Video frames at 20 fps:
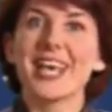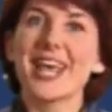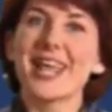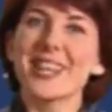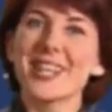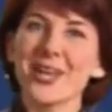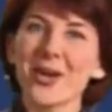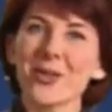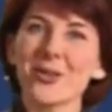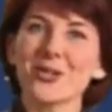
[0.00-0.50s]

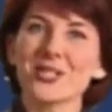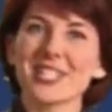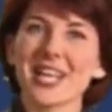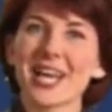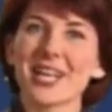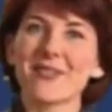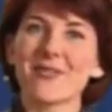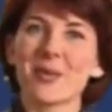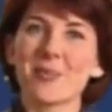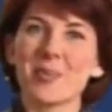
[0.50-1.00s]
The other
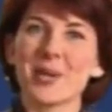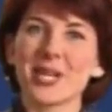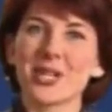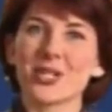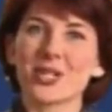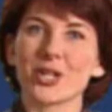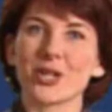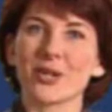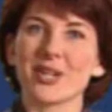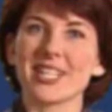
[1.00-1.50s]
side of the
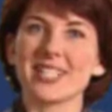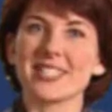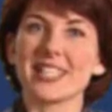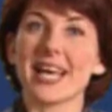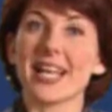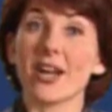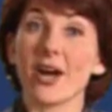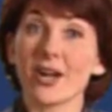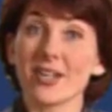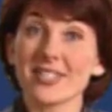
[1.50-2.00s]
picture is
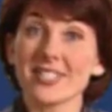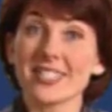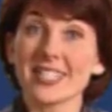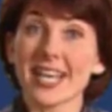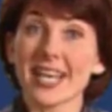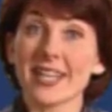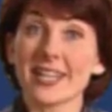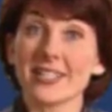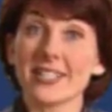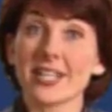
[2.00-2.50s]
that
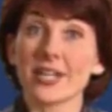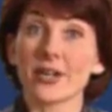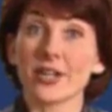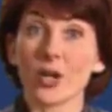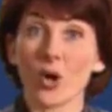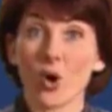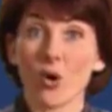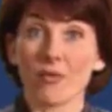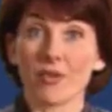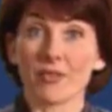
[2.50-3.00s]
unsanitary
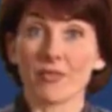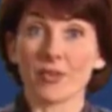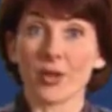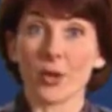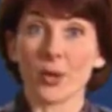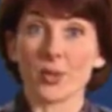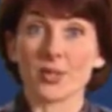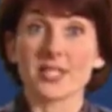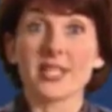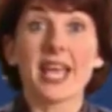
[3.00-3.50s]

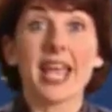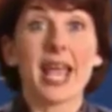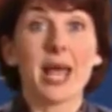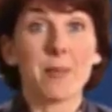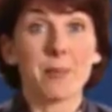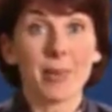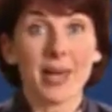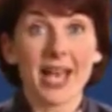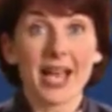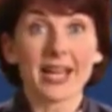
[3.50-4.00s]
overflows
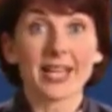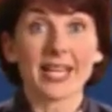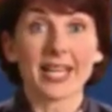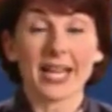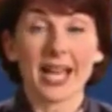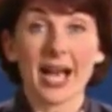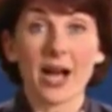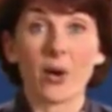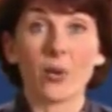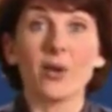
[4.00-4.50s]
and packing
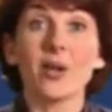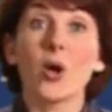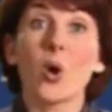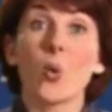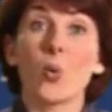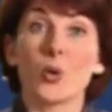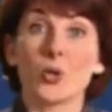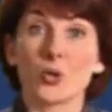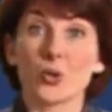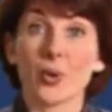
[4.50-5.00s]
out
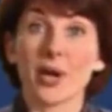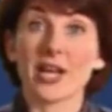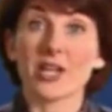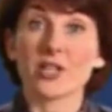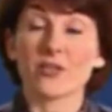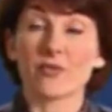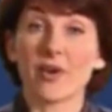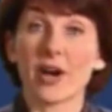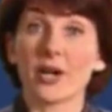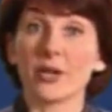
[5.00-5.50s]
when trash
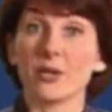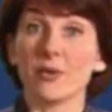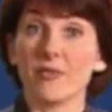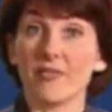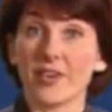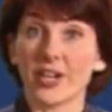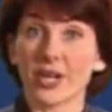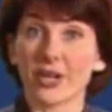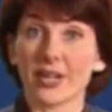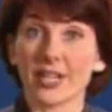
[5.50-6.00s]
volume
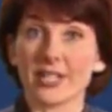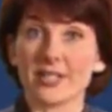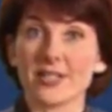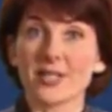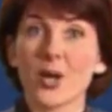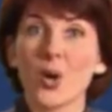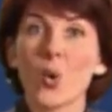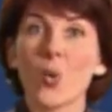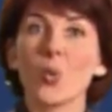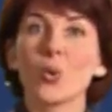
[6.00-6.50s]
varies
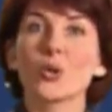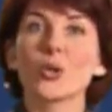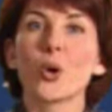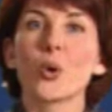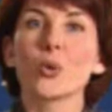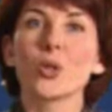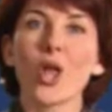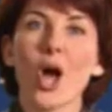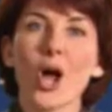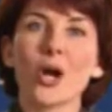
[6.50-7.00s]
will no
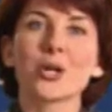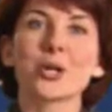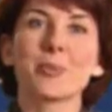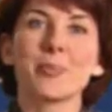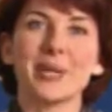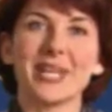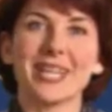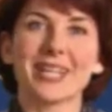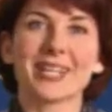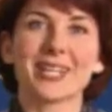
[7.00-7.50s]
longer
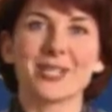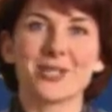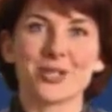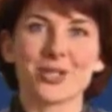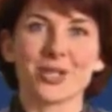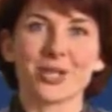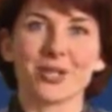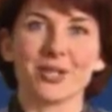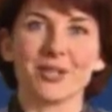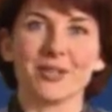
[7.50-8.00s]
be a
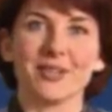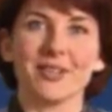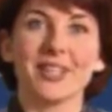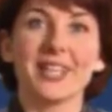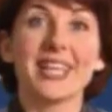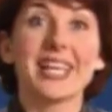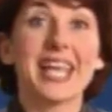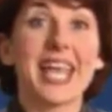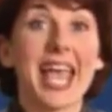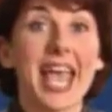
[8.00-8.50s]
concern.
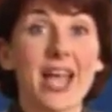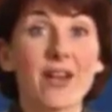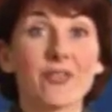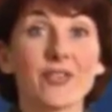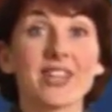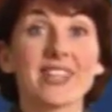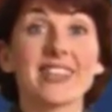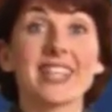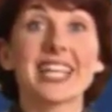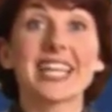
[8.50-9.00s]

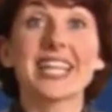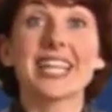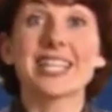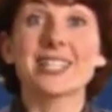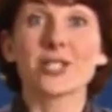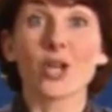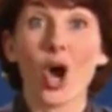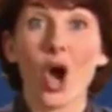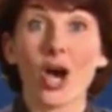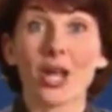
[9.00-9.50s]
Everything
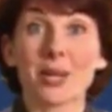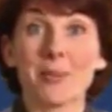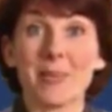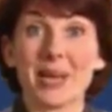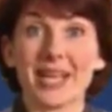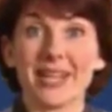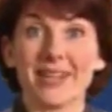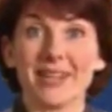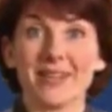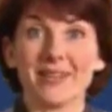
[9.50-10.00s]
is
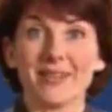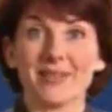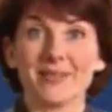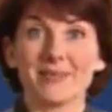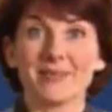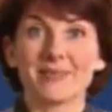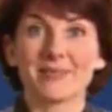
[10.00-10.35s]
automated.